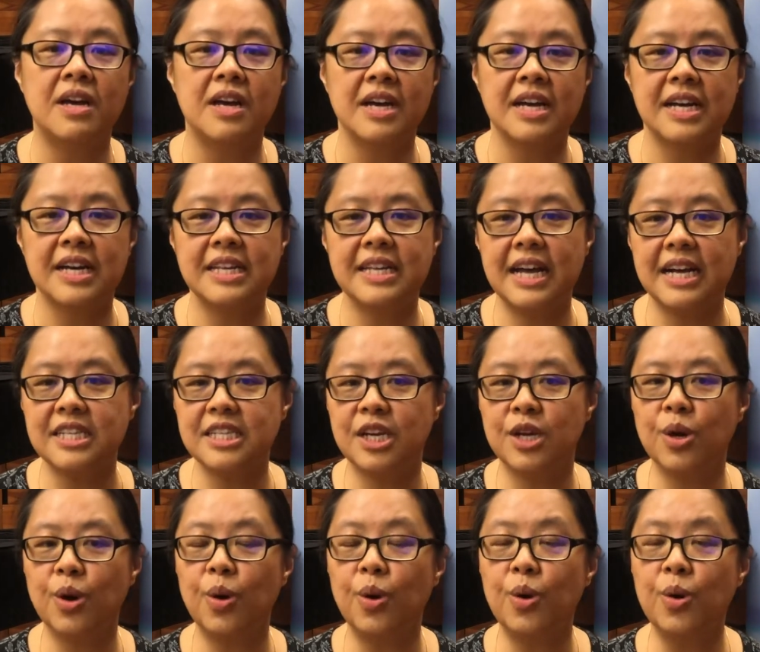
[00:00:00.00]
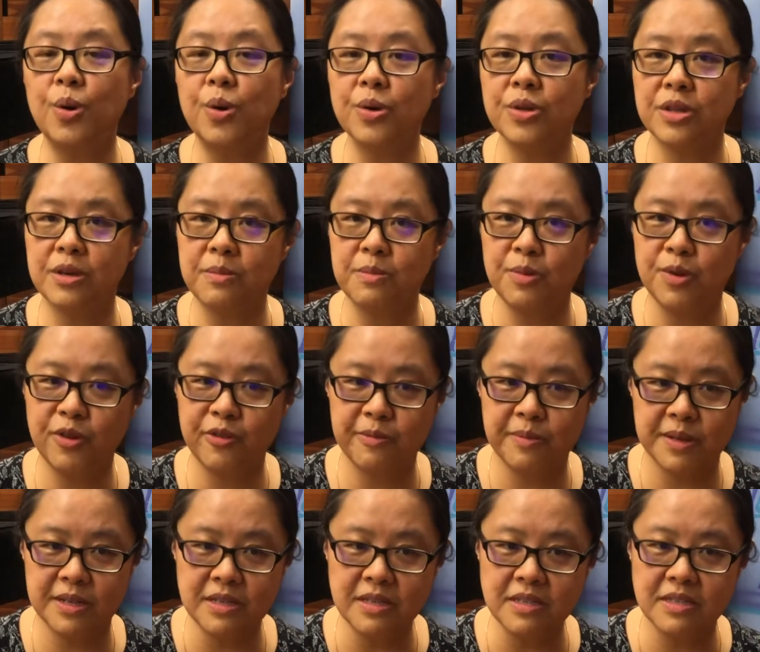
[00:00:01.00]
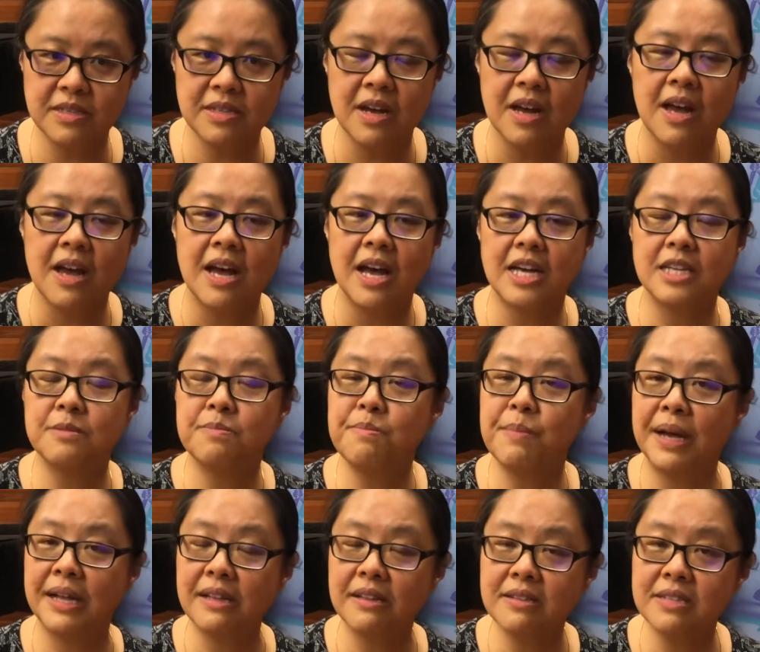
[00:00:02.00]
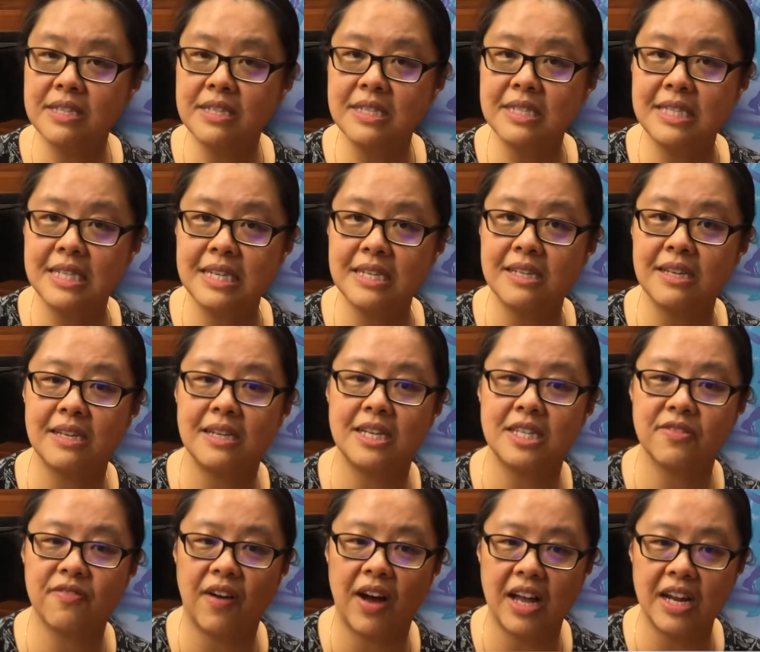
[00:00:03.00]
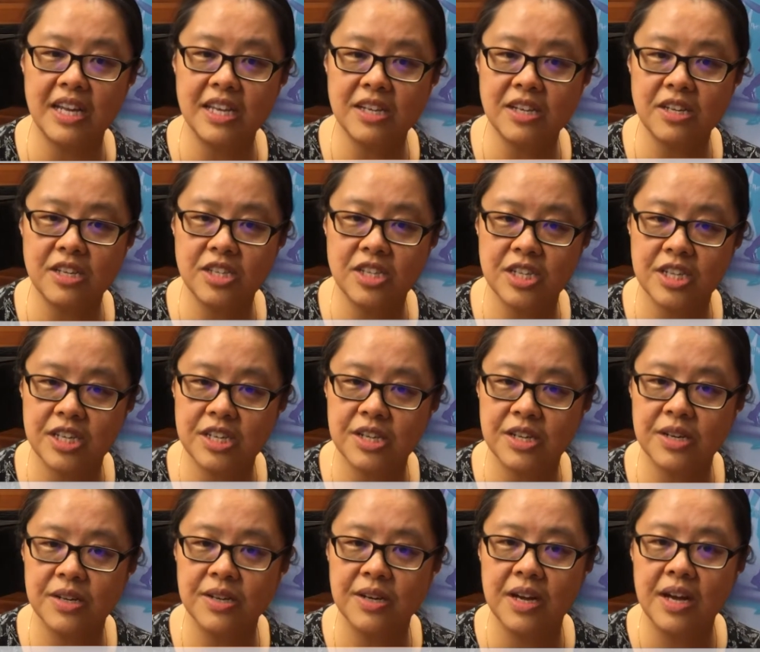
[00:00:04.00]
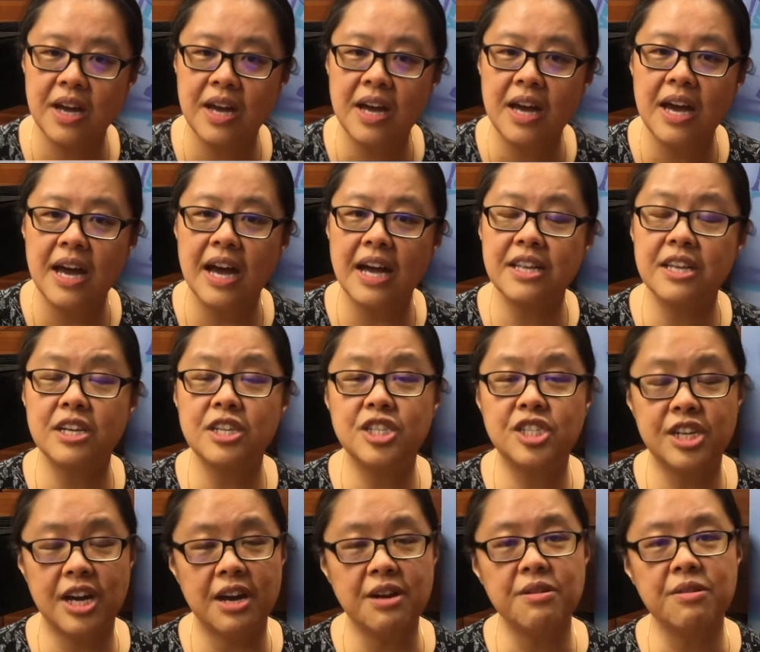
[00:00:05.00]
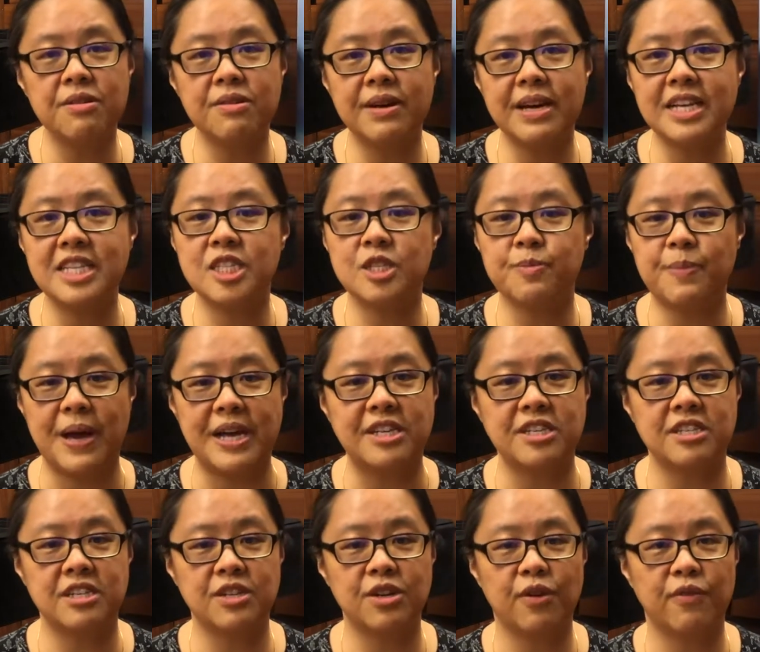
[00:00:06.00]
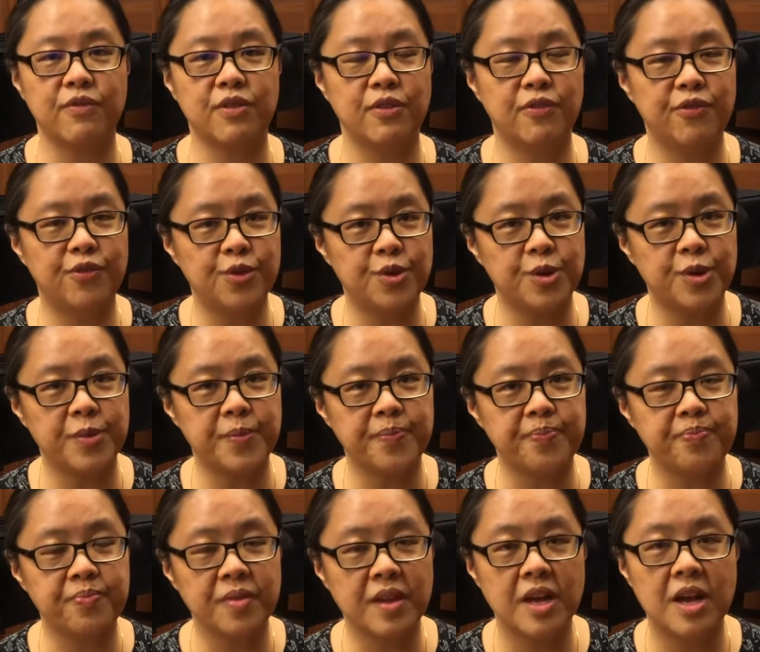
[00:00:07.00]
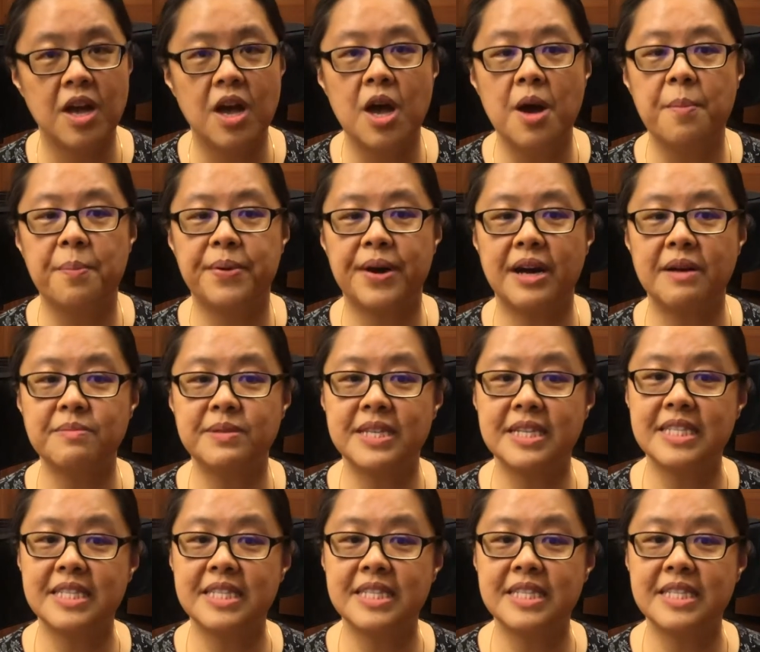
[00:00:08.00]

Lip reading: connecting all the movements, as Mendelssohn did in his violin concerto, and a general expansion of the form. Brahms'